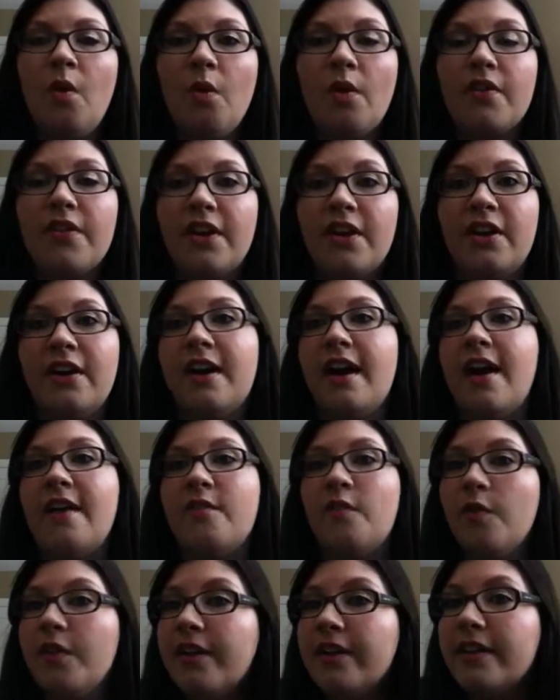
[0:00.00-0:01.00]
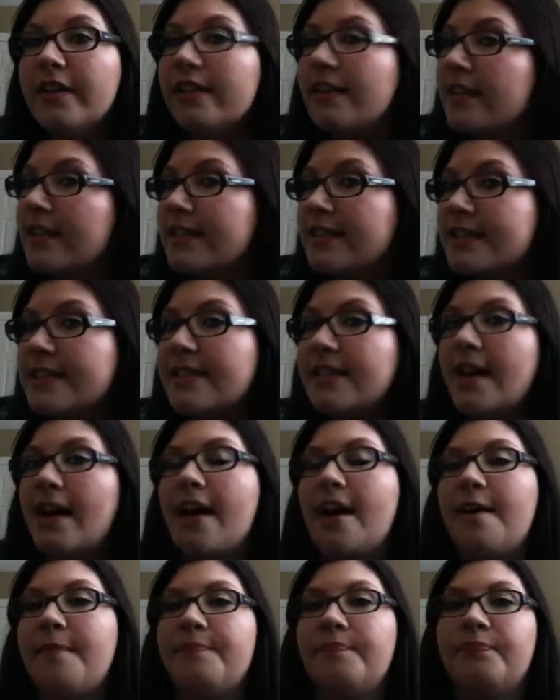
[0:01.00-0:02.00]
or they could have oily lids,
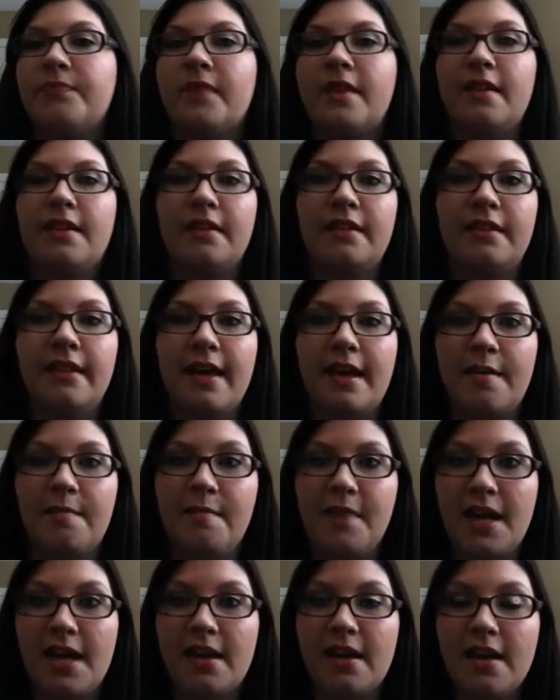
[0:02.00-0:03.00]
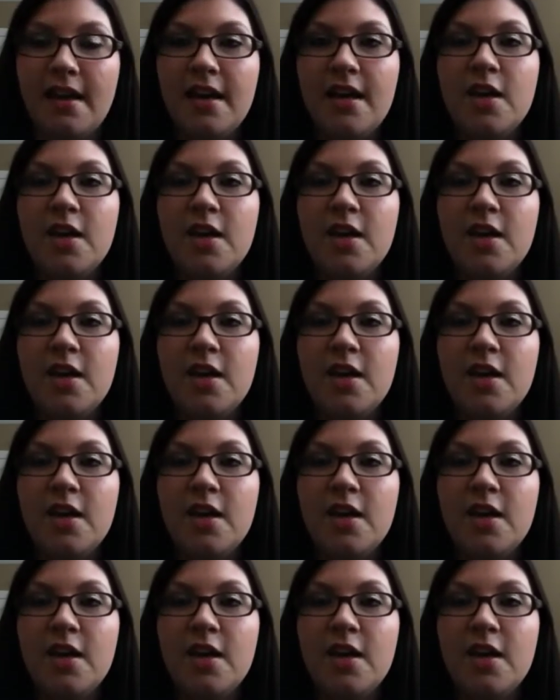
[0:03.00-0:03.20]
like me.